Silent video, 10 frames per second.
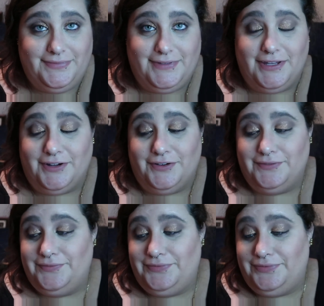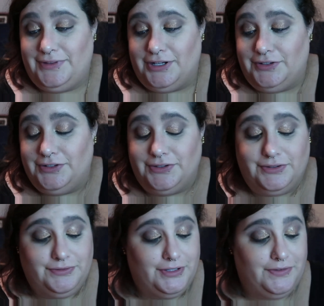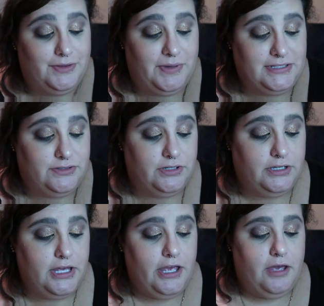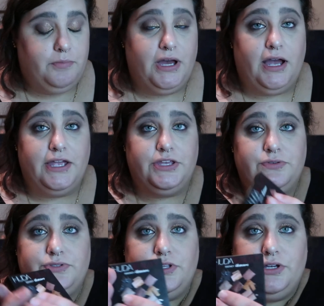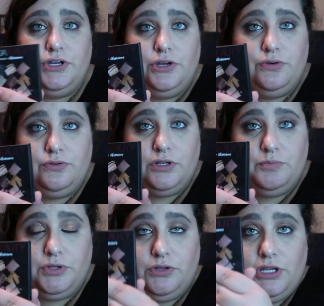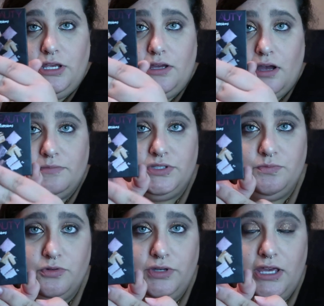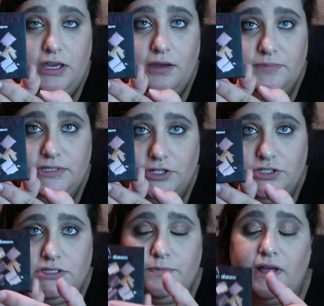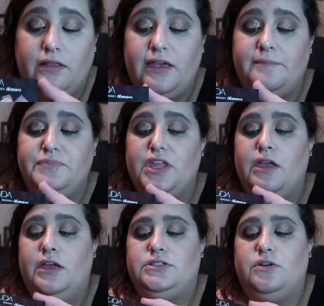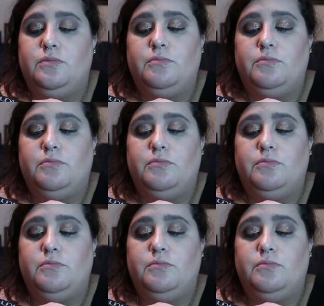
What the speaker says: you know, the best look, but I use the Huda Beauty Smoky Obsessions palette. So